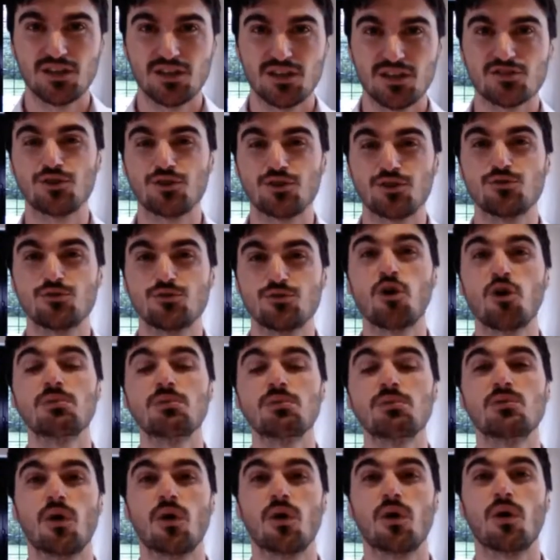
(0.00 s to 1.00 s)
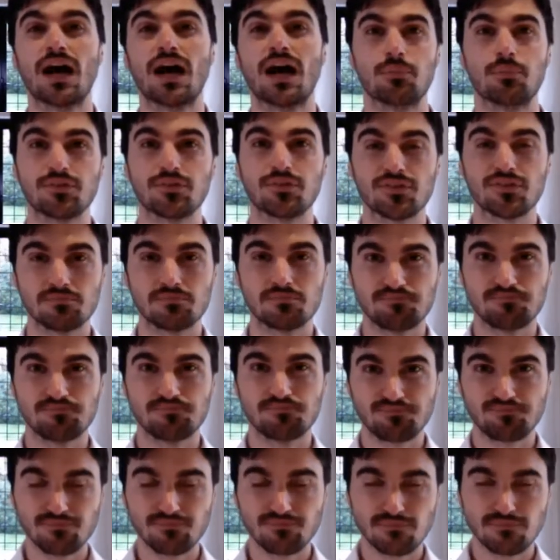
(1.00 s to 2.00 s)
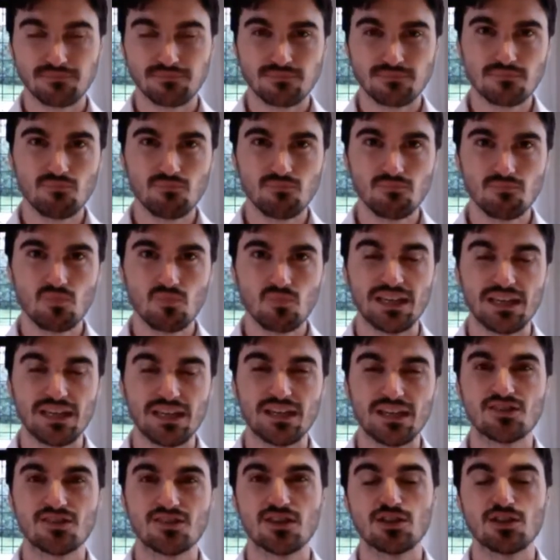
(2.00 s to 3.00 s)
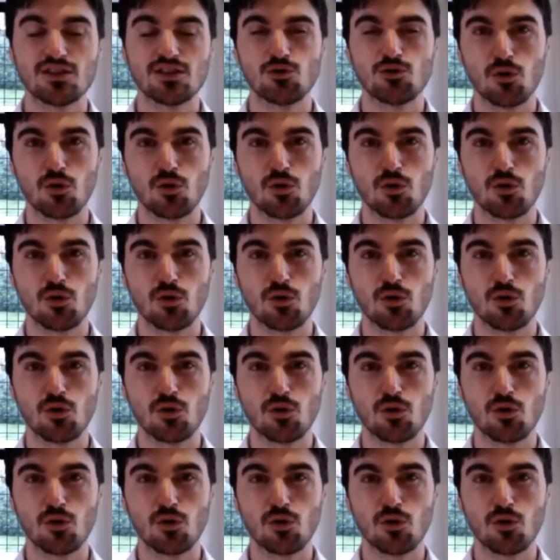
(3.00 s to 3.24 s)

So normally what happens is